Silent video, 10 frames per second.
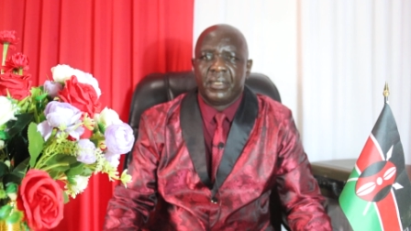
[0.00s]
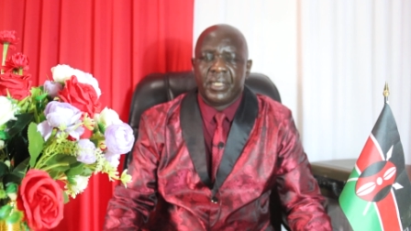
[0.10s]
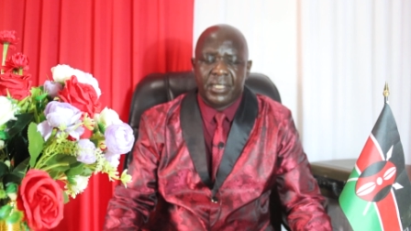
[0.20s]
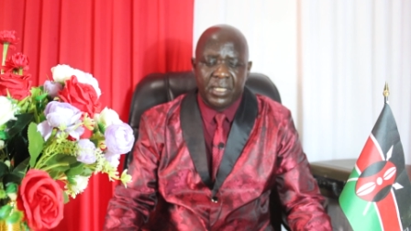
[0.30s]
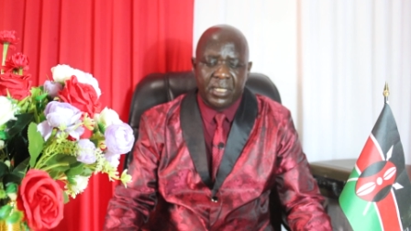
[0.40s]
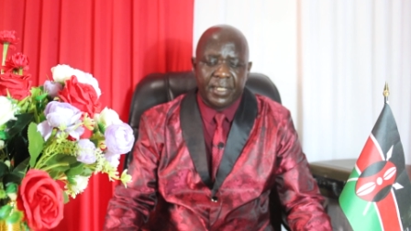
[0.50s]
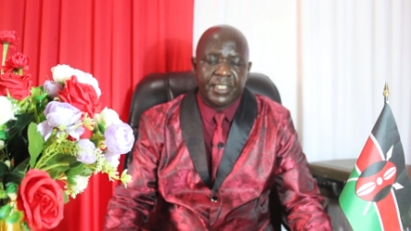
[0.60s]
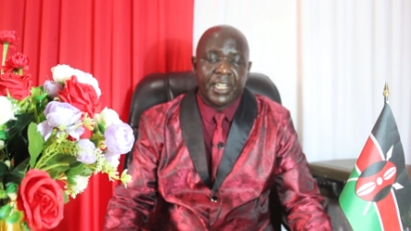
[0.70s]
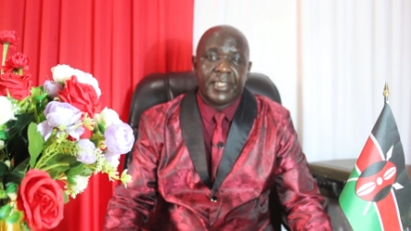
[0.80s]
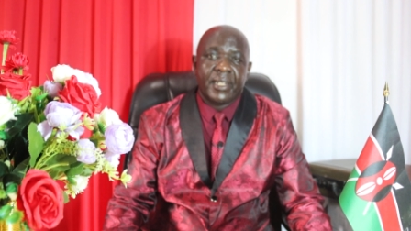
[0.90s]
This is a
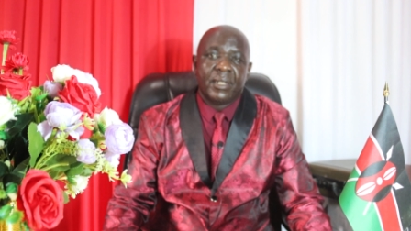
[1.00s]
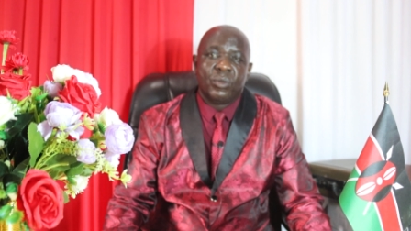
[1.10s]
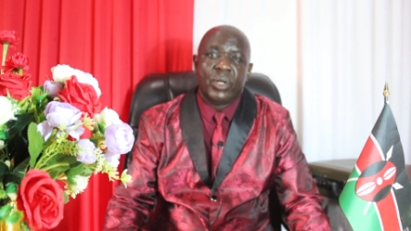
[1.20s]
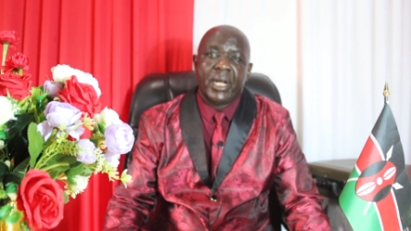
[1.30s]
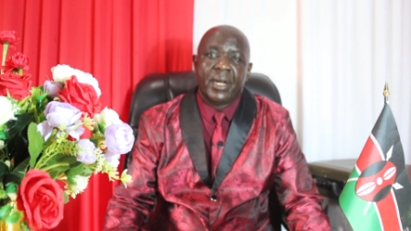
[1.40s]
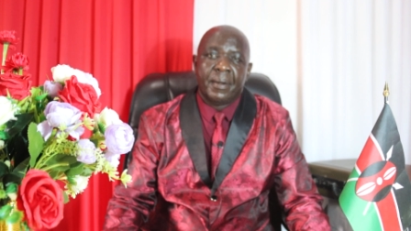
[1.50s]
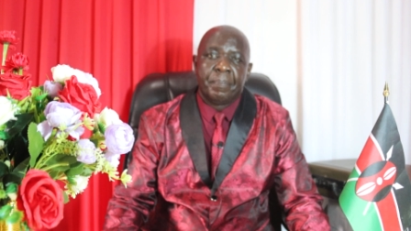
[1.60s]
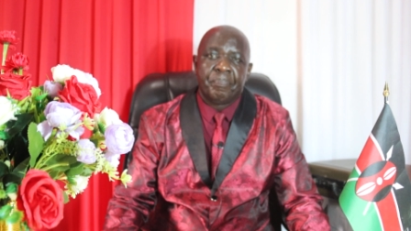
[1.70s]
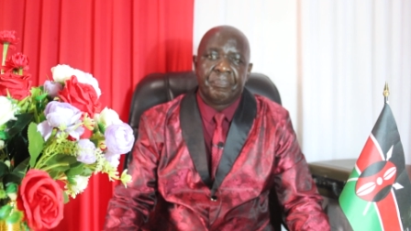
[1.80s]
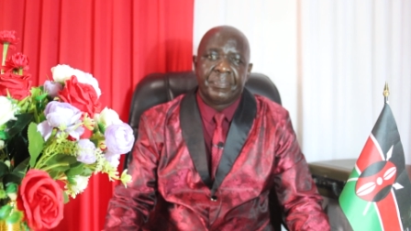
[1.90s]
channel where
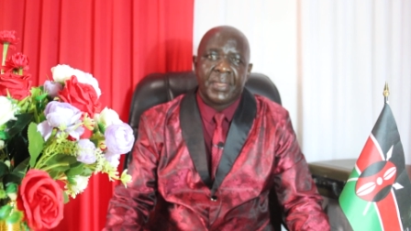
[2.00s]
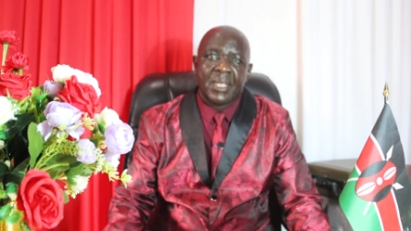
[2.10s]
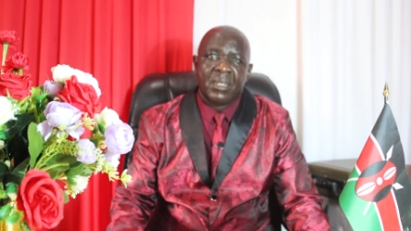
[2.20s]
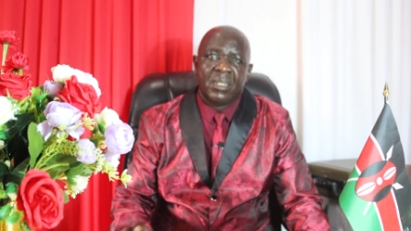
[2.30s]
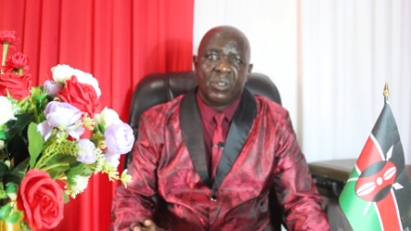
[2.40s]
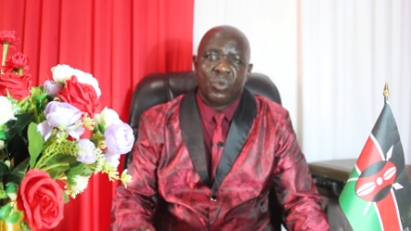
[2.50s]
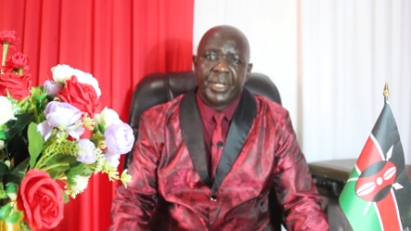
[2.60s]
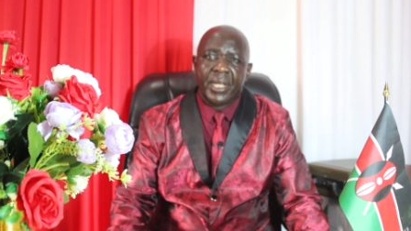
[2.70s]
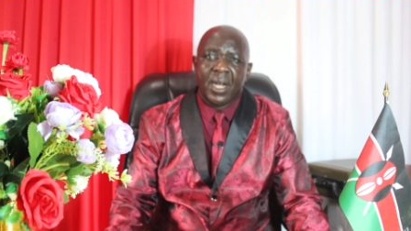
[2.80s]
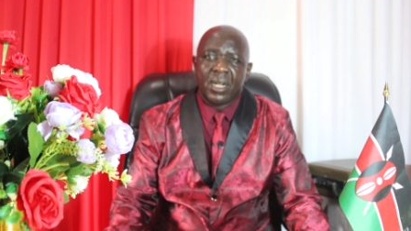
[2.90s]

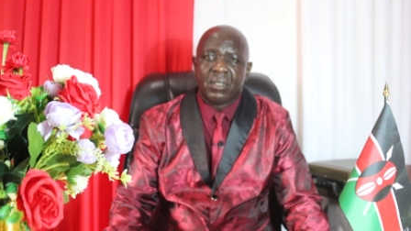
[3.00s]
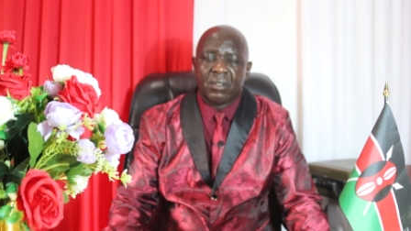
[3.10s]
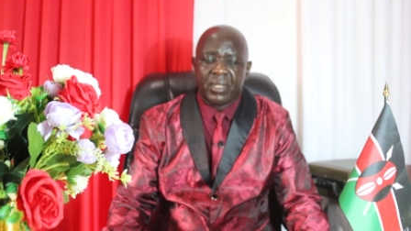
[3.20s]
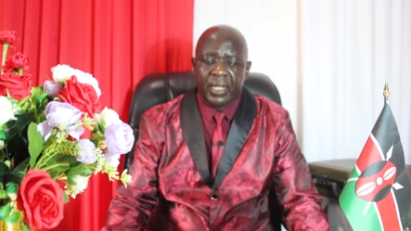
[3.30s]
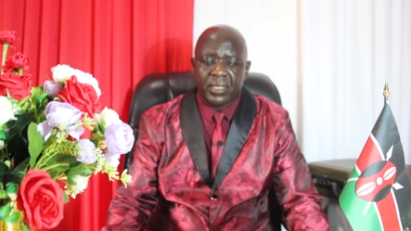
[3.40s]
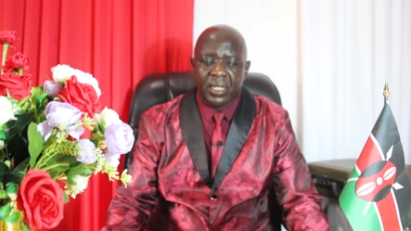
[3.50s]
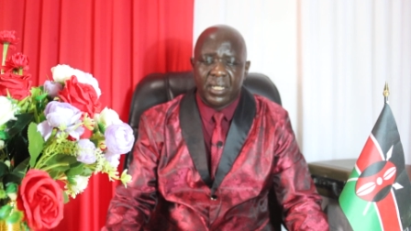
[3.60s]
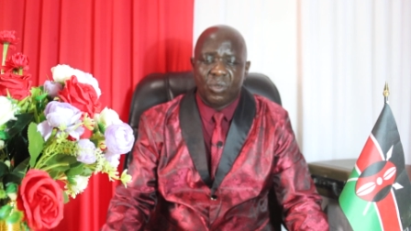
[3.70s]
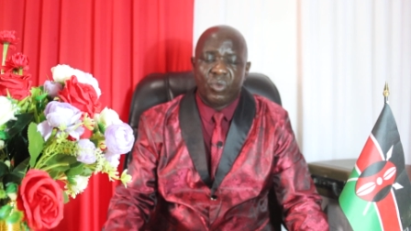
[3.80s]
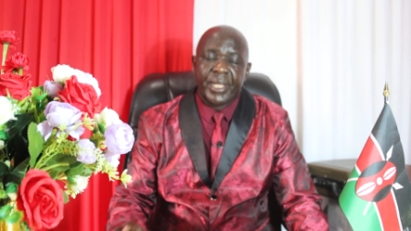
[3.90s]
we are
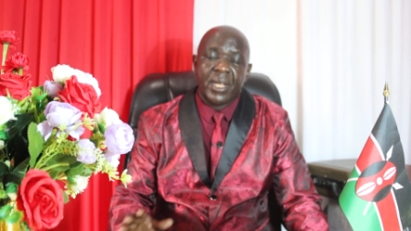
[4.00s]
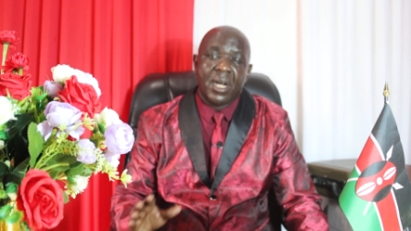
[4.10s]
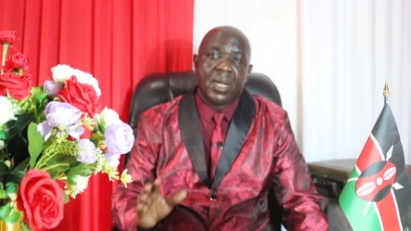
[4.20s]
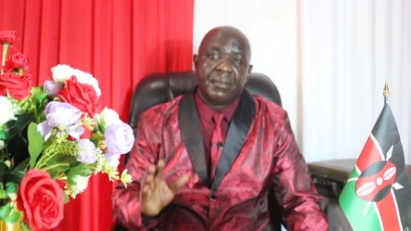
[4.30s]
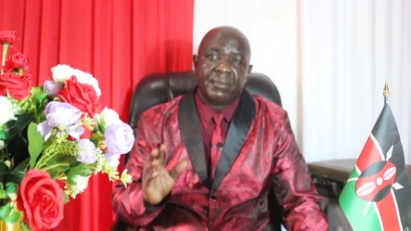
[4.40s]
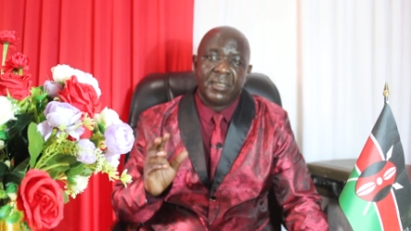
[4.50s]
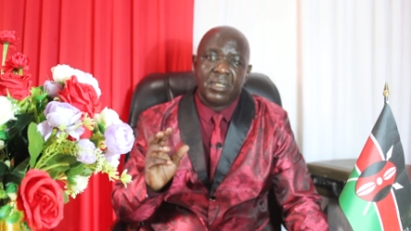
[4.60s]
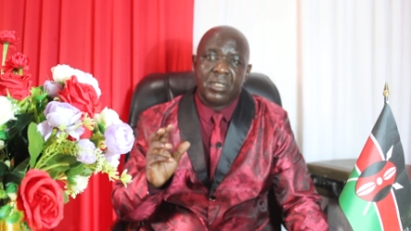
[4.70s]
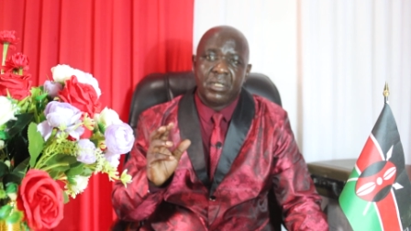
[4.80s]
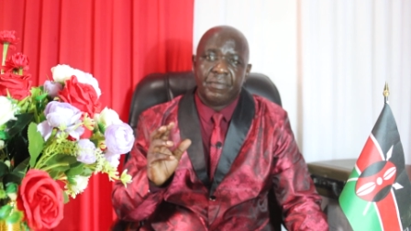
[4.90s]
connected, we are
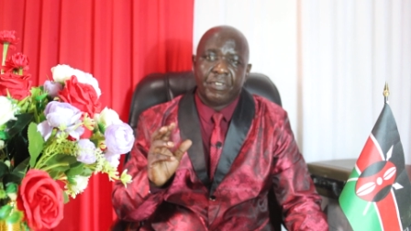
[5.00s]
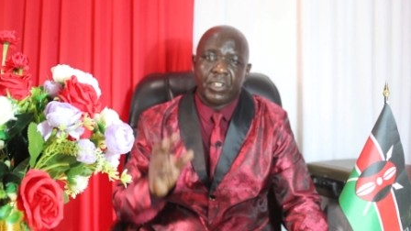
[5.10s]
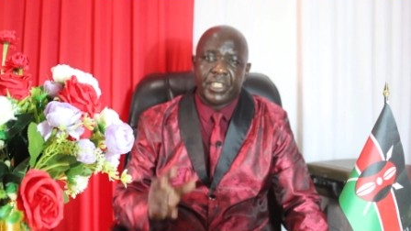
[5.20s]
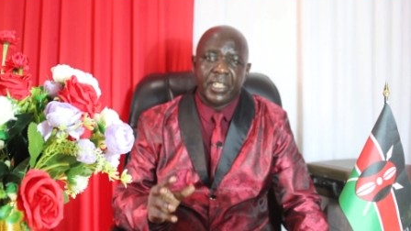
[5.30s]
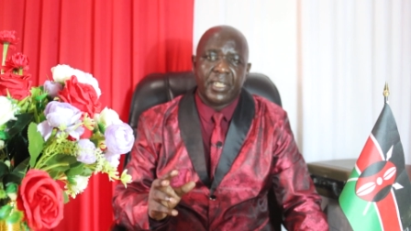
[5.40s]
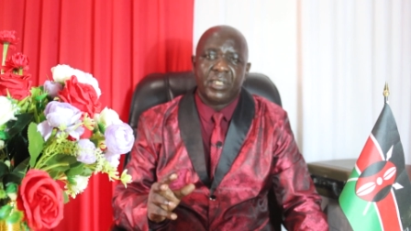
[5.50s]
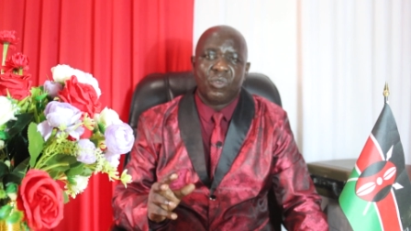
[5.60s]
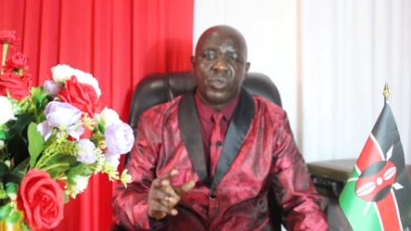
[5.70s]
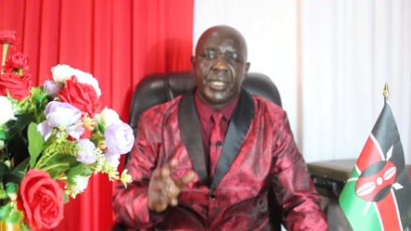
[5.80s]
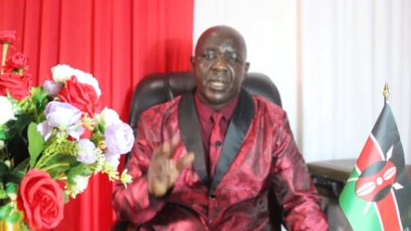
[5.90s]

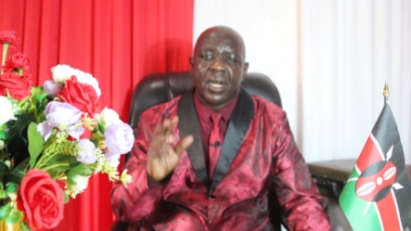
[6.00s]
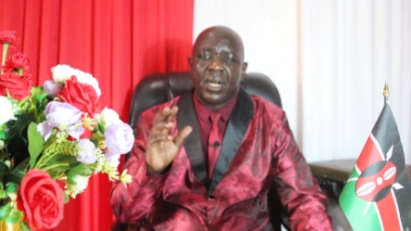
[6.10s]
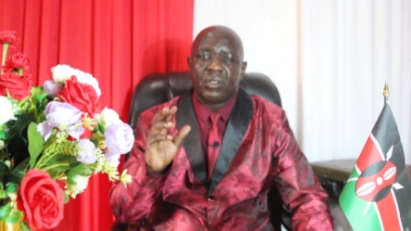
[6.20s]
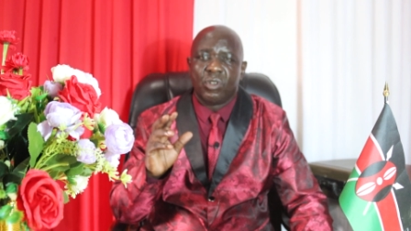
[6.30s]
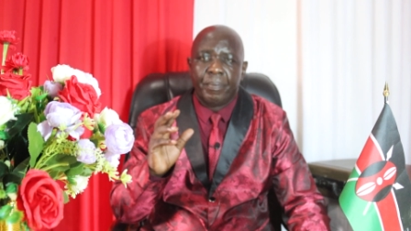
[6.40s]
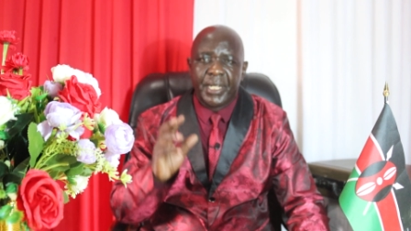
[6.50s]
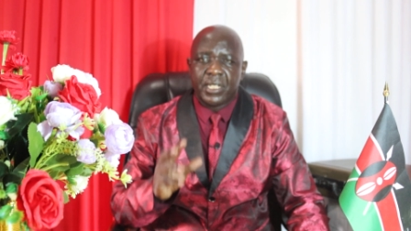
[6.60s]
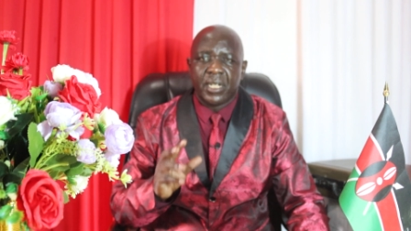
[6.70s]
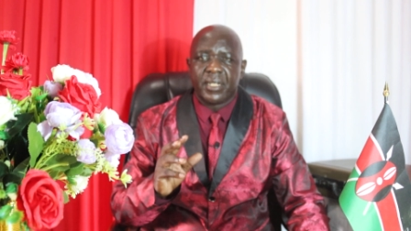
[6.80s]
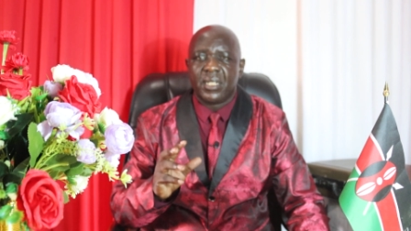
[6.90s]
devoted, we are
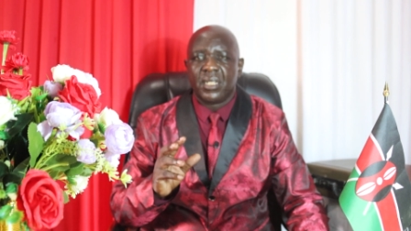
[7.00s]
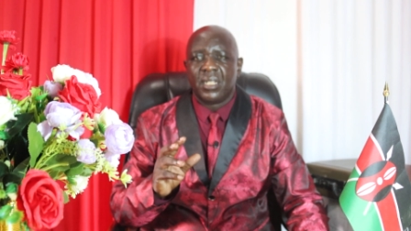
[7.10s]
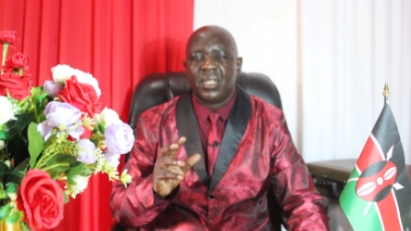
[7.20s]
committed